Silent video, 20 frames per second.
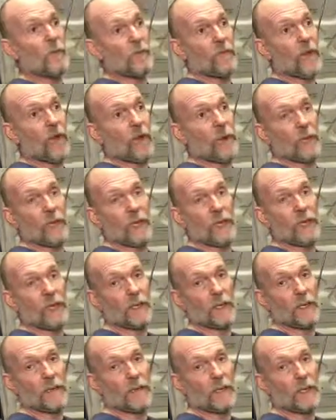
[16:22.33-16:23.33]
fabricated
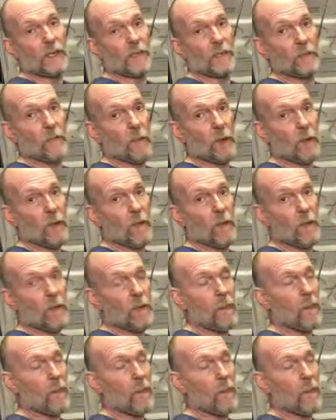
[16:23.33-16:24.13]
intake tomorrow.